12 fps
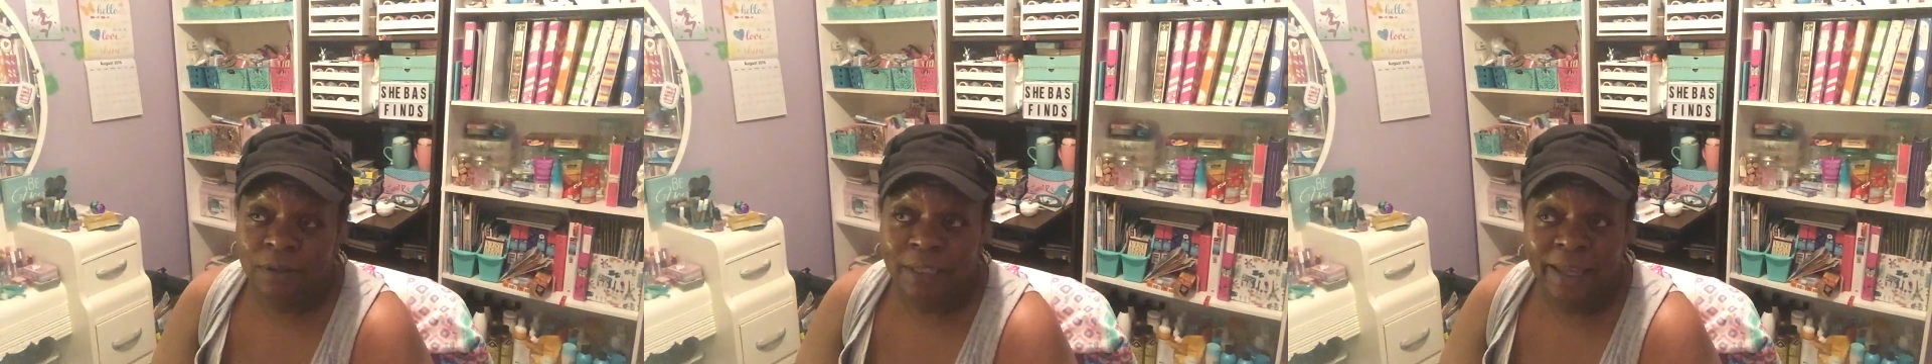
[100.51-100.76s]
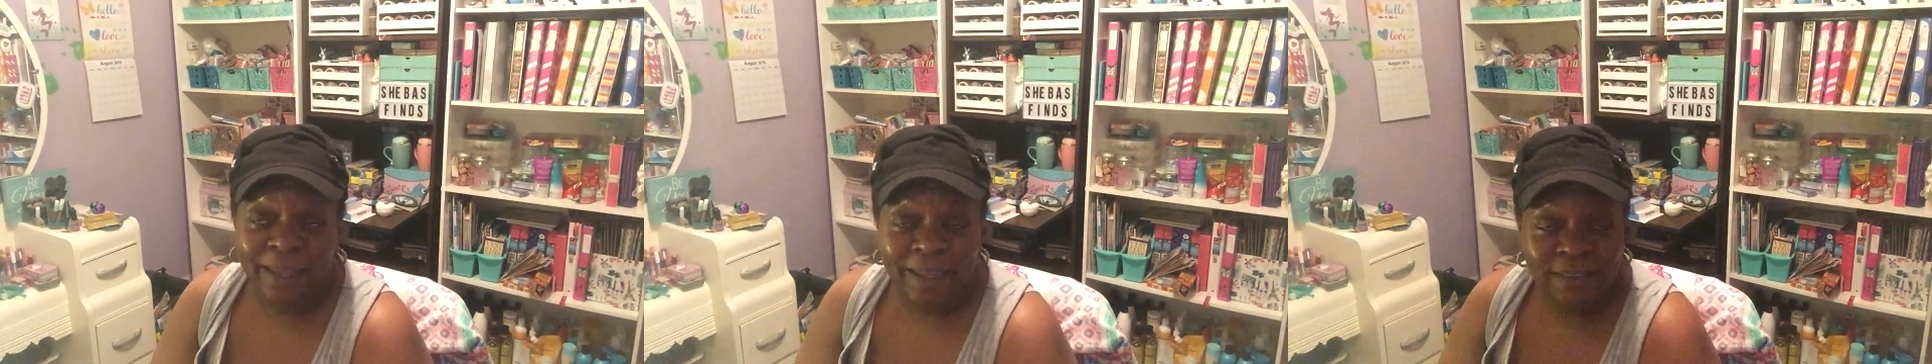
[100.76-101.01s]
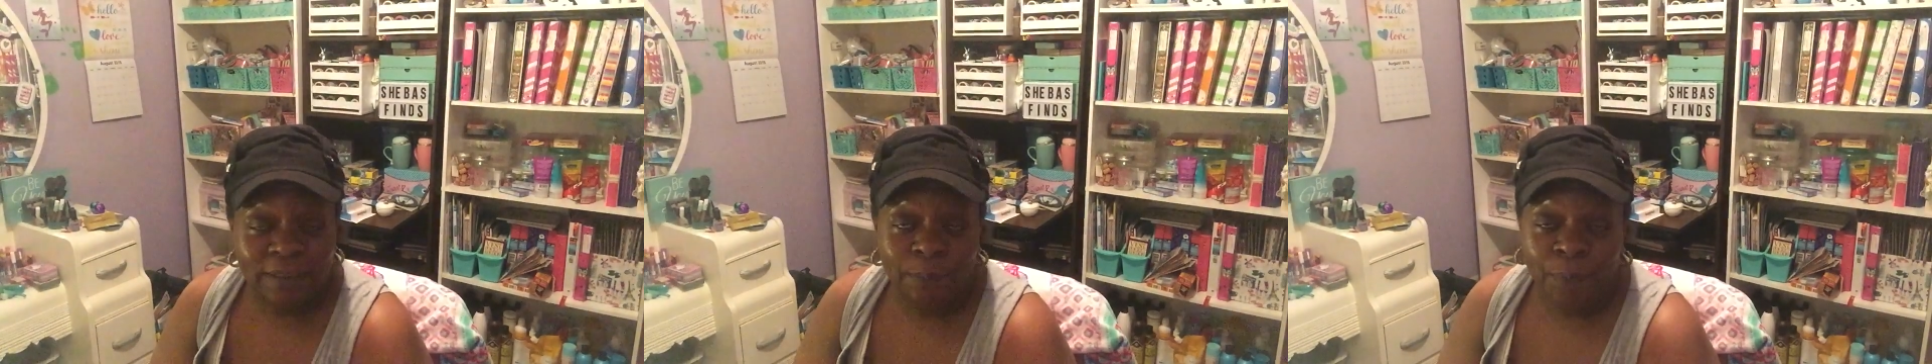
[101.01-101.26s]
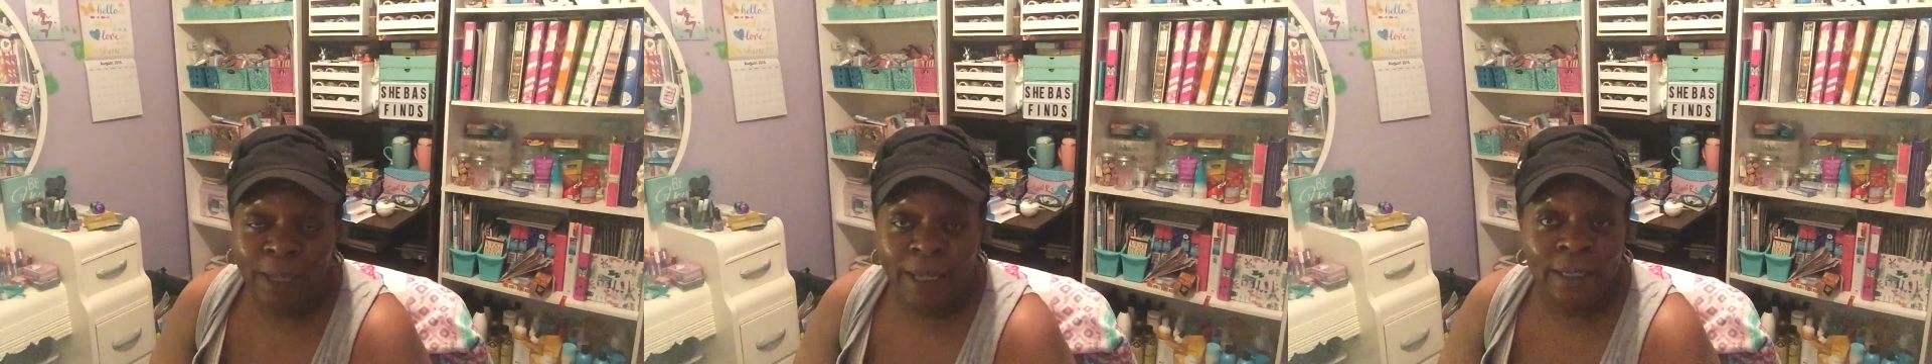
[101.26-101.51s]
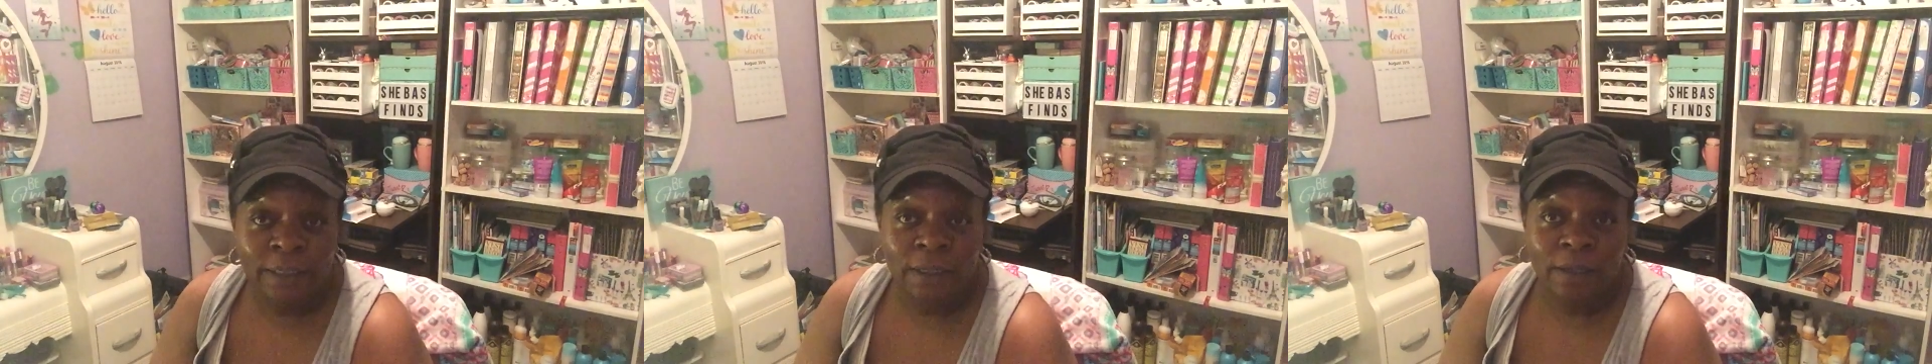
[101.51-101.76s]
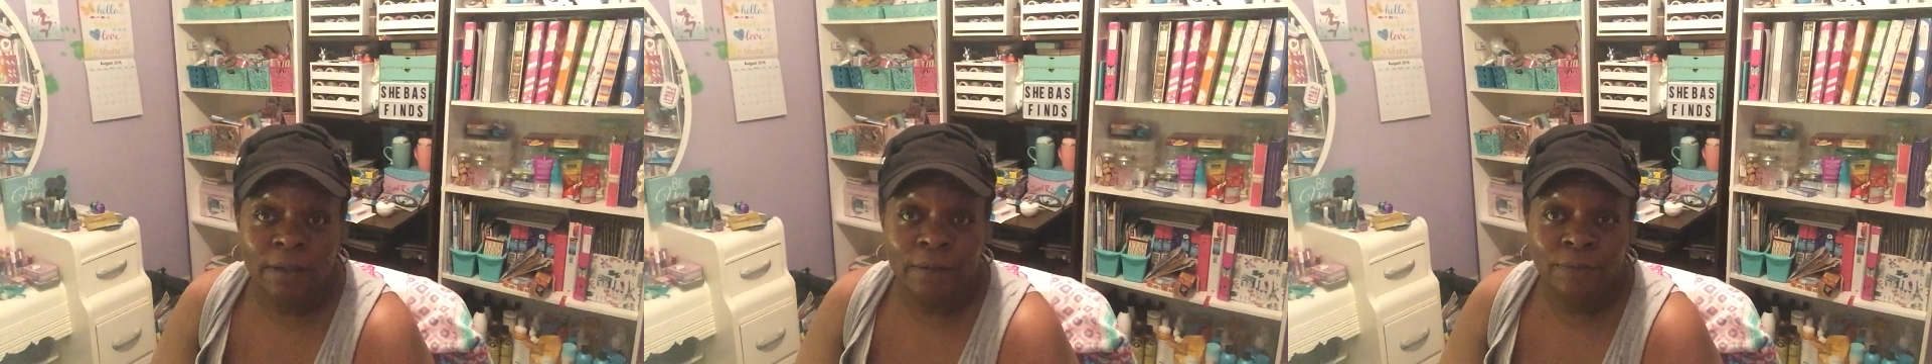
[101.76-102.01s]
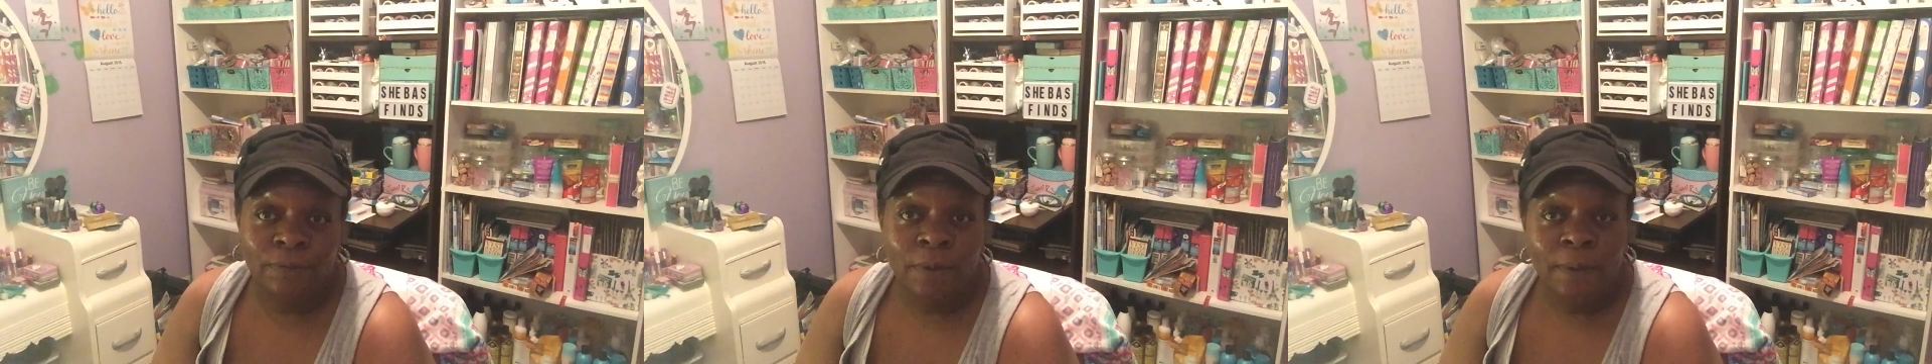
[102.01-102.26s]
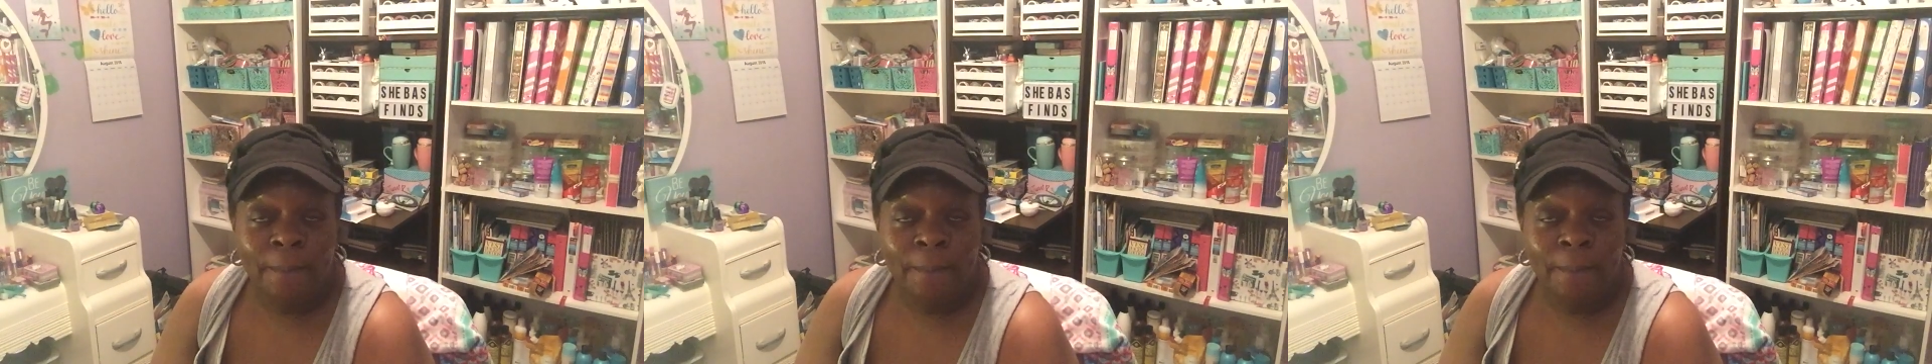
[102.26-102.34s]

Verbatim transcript: the aches and pain of